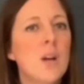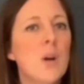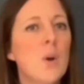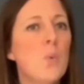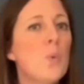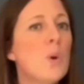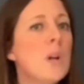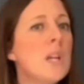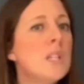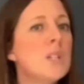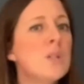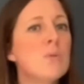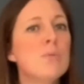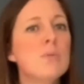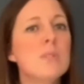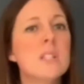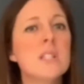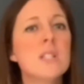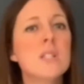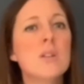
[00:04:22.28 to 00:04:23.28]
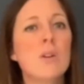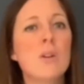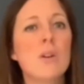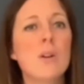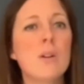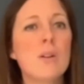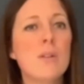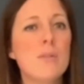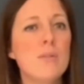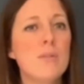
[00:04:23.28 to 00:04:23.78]
We don't
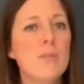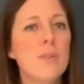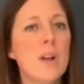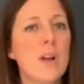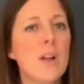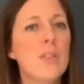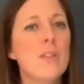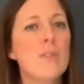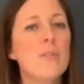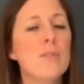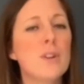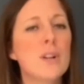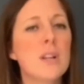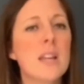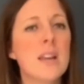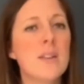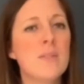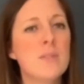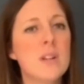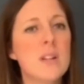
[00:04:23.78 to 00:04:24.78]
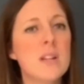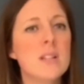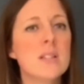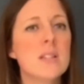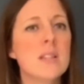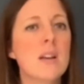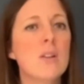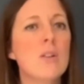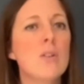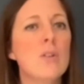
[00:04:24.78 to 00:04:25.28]
deserve the forgiveness
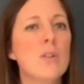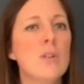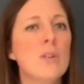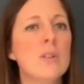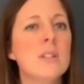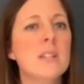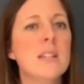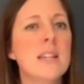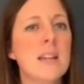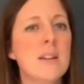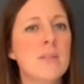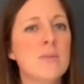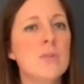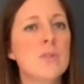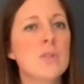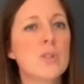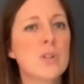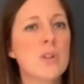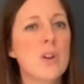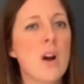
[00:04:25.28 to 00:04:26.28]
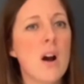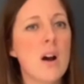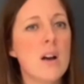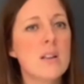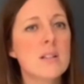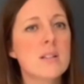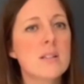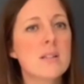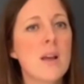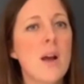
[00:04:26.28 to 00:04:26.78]
that God gives to
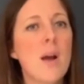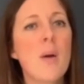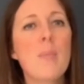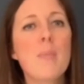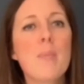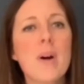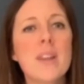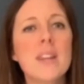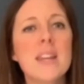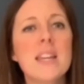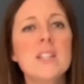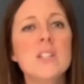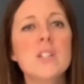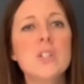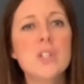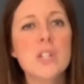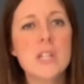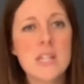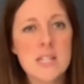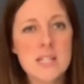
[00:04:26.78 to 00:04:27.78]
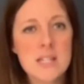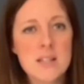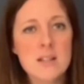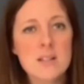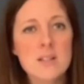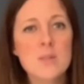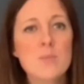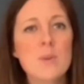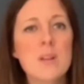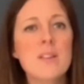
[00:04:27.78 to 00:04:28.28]
us, but in
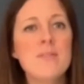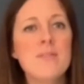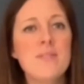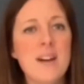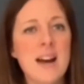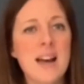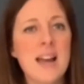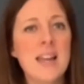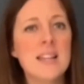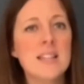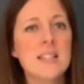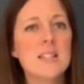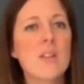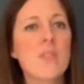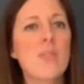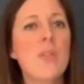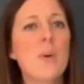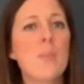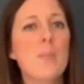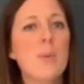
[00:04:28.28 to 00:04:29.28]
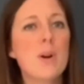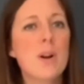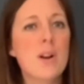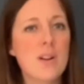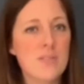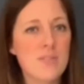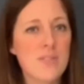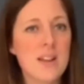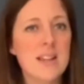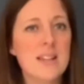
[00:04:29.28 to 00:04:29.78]
Jesus we find the
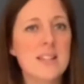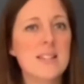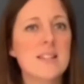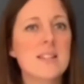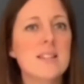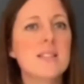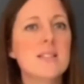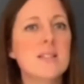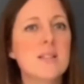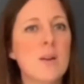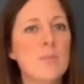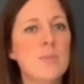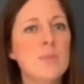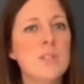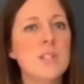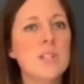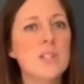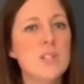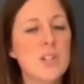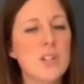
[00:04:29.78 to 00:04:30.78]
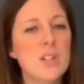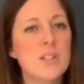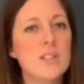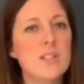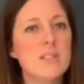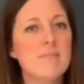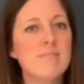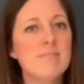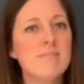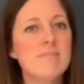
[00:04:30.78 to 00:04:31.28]
perfect substitute.
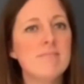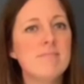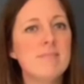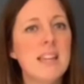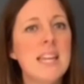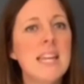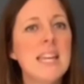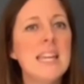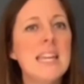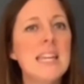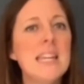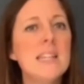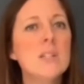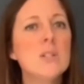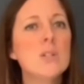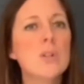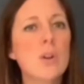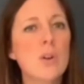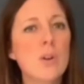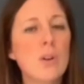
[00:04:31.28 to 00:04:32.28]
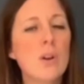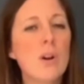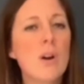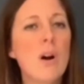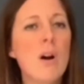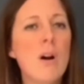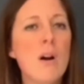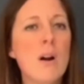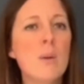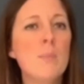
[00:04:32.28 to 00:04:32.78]
He took
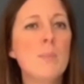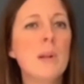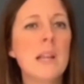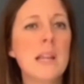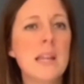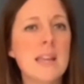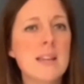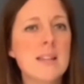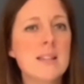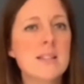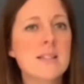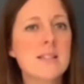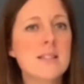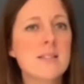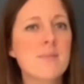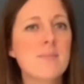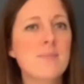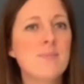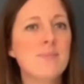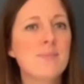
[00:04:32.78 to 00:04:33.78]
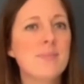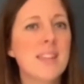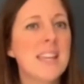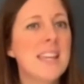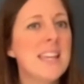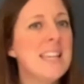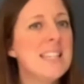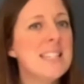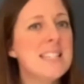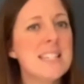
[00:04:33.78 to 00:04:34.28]
our place.
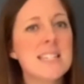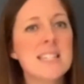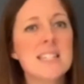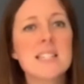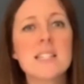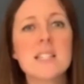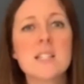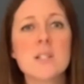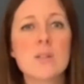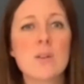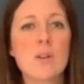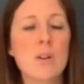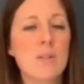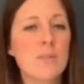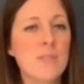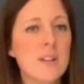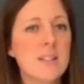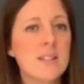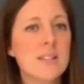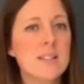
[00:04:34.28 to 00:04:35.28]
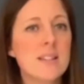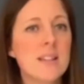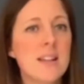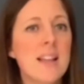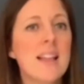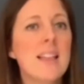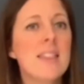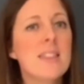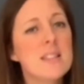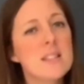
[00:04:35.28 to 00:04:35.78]
He didn't deserve it.
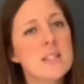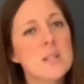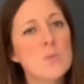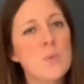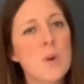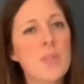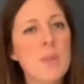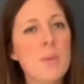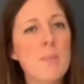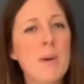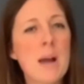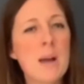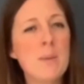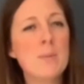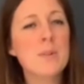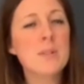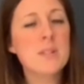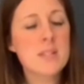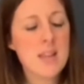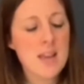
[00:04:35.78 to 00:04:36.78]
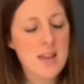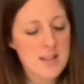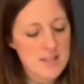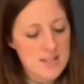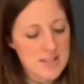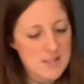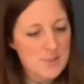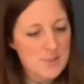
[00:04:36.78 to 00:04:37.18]
This is what the Bible says